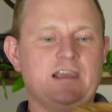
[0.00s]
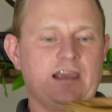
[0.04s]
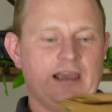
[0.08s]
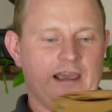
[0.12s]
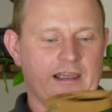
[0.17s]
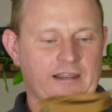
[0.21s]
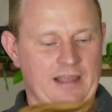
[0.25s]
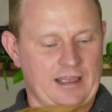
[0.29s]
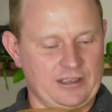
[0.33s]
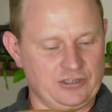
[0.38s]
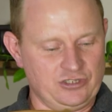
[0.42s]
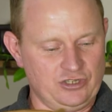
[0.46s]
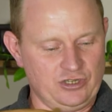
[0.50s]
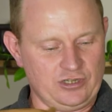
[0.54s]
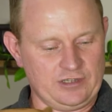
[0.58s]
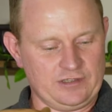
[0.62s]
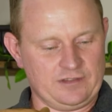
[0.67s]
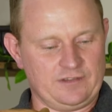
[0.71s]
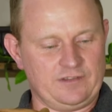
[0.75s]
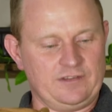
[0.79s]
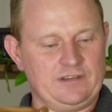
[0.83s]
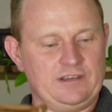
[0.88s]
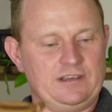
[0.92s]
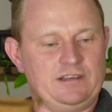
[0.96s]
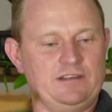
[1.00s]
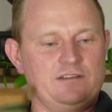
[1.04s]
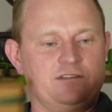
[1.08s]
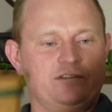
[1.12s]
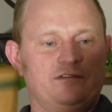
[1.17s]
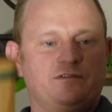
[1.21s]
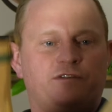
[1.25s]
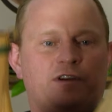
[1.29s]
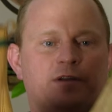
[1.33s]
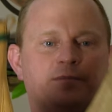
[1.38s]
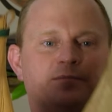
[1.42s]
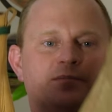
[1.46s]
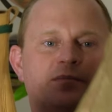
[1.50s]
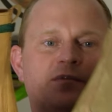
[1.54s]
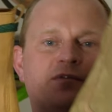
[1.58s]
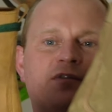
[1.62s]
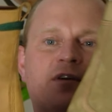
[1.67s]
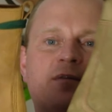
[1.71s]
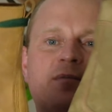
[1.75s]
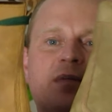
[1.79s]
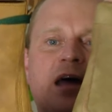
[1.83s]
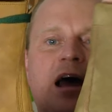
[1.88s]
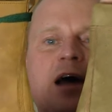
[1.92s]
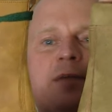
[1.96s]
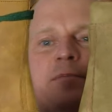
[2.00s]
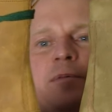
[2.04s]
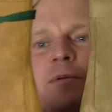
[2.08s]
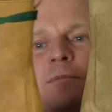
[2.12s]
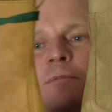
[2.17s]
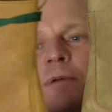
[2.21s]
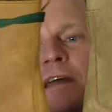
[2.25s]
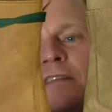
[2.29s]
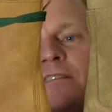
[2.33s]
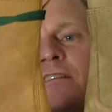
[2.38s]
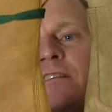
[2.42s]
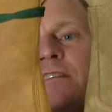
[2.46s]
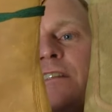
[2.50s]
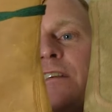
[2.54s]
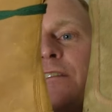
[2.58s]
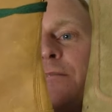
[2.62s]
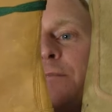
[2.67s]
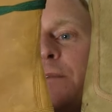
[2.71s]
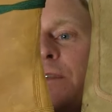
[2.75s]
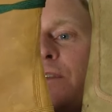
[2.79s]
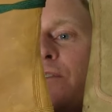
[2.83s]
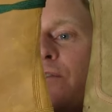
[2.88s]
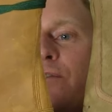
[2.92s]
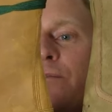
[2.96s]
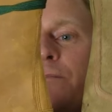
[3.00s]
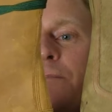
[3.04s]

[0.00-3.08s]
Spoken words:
and as you can see from the upper pattern, there's been